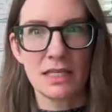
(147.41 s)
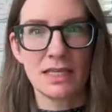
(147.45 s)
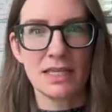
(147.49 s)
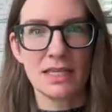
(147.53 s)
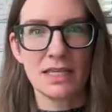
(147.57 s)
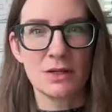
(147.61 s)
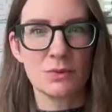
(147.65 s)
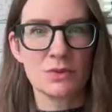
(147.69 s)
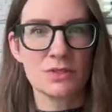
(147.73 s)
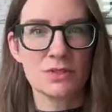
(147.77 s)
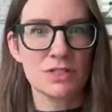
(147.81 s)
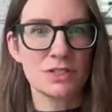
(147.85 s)

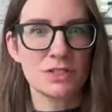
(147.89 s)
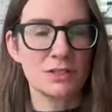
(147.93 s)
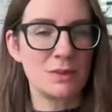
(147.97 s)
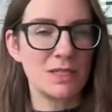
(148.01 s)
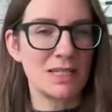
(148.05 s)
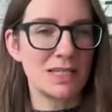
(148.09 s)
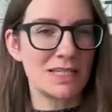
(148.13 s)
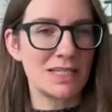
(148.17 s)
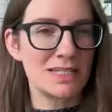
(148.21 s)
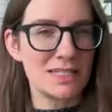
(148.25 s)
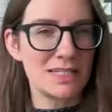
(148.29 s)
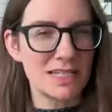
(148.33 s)
It was going to
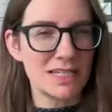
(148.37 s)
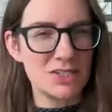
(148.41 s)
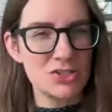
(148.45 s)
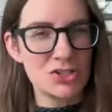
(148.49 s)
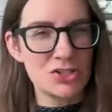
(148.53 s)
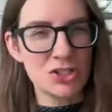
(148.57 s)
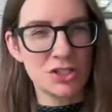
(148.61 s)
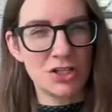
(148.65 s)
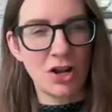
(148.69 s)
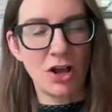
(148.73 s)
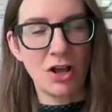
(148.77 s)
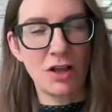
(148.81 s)
be
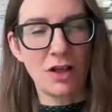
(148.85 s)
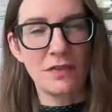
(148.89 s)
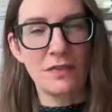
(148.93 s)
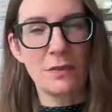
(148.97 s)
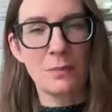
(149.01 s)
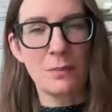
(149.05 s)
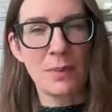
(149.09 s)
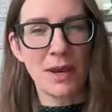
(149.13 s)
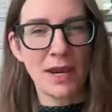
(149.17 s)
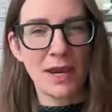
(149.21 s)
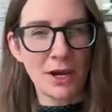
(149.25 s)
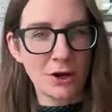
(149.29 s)
contingent on
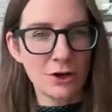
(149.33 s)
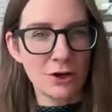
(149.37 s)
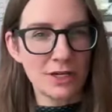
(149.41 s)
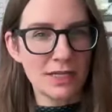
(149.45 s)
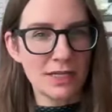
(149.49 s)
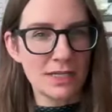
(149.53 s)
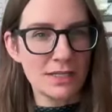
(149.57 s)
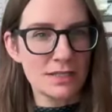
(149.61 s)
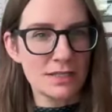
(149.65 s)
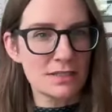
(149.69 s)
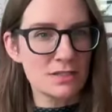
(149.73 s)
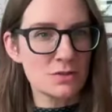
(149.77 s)
the
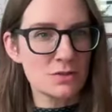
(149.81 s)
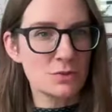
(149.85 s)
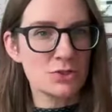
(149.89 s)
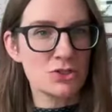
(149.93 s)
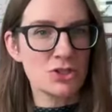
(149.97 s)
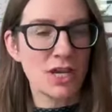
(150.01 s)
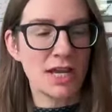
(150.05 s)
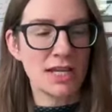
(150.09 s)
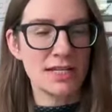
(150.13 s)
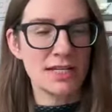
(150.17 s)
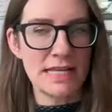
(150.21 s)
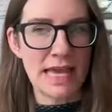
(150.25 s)
pairings,
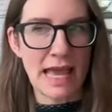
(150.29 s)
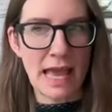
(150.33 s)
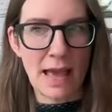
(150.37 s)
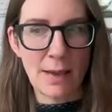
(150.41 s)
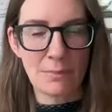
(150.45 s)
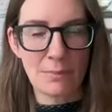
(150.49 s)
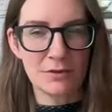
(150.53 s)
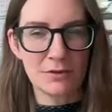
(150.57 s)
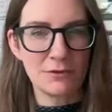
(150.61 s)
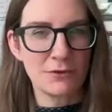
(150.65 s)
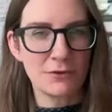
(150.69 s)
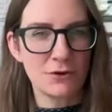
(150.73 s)
which had to
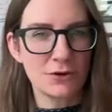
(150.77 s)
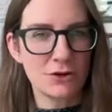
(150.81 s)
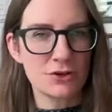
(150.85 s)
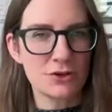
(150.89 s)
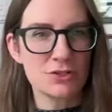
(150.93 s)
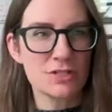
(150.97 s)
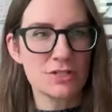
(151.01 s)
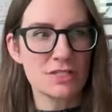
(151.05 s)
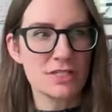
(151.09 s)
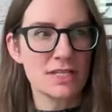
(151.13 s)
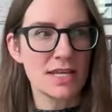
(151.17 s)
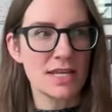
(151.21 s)
happen
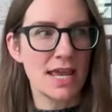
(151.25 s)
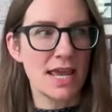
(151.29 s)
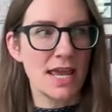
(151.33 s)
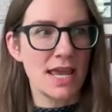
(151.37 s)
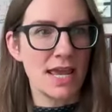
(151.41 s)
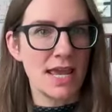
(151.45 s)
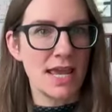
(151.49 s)
first.